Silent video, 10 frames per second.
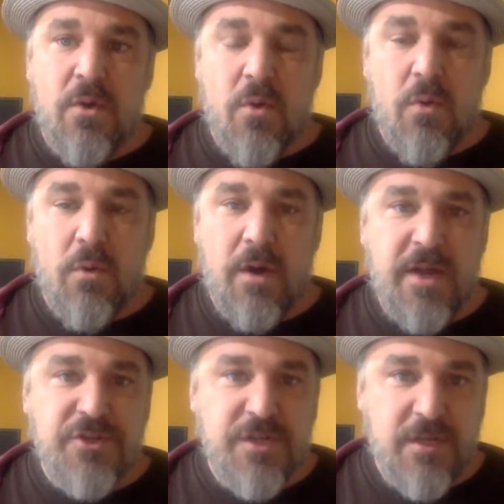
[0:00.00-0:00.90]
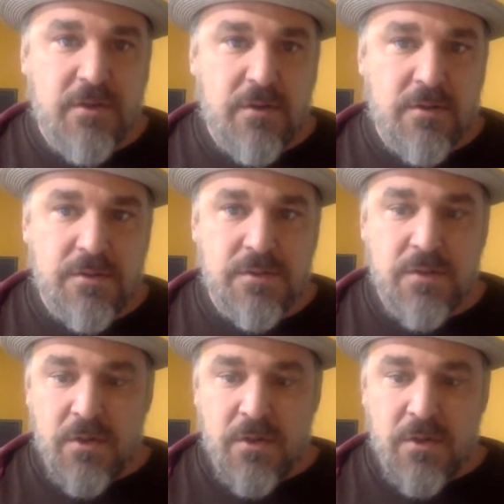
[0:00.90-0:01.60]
or engineers